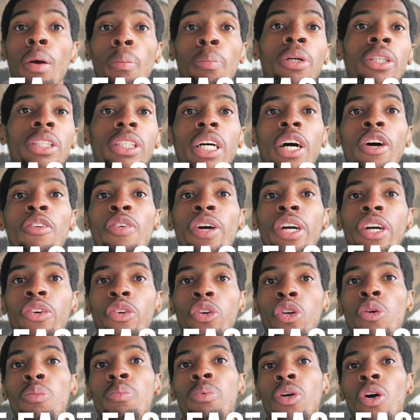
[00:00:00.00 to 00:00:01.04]
Members of a
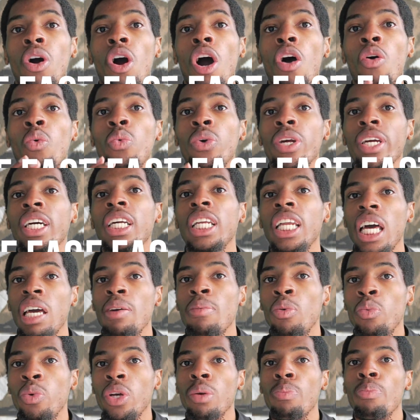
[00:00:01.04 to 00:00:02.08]
group called
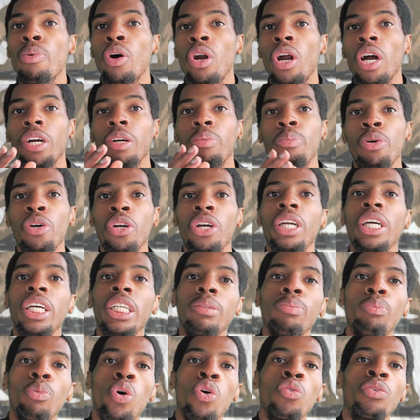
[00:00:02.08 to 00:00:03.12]
Reclaim and Rebuild Our
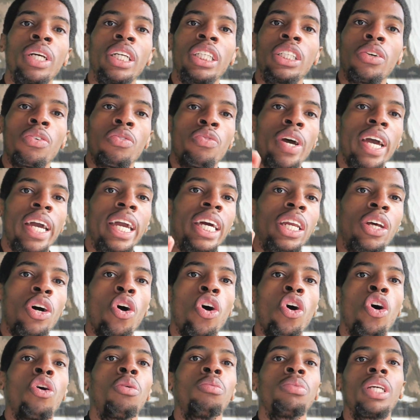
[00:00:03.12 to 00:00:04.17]
Communities moved into vacant
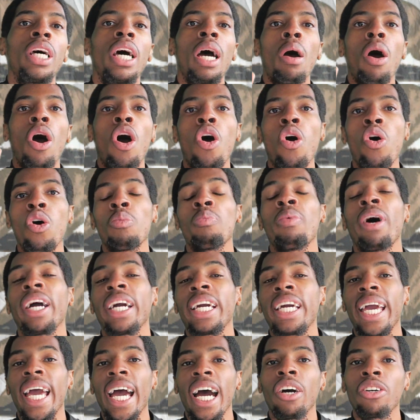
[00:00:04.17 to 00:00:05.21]
homes owned
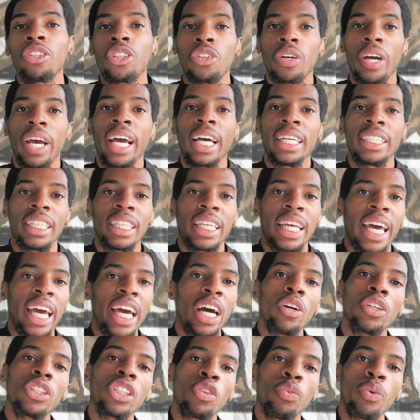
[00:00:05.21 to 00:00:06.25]
by Caltrans in the
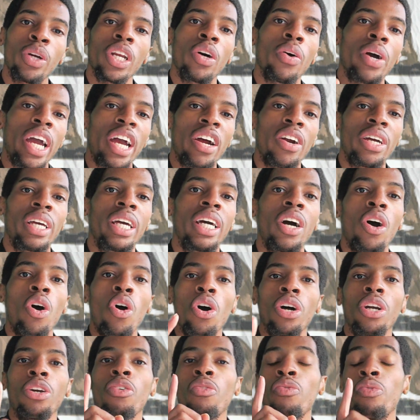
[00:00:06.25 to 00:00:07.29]
Sereno Area on